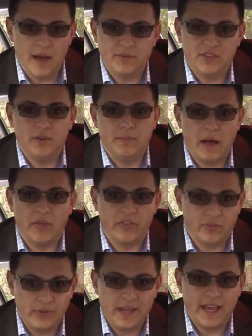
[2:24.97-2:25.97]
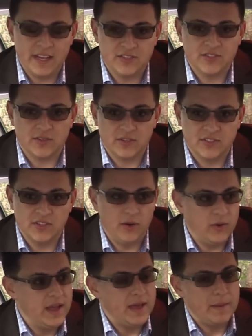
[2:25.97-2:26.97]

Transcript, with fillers: up to about three inches or so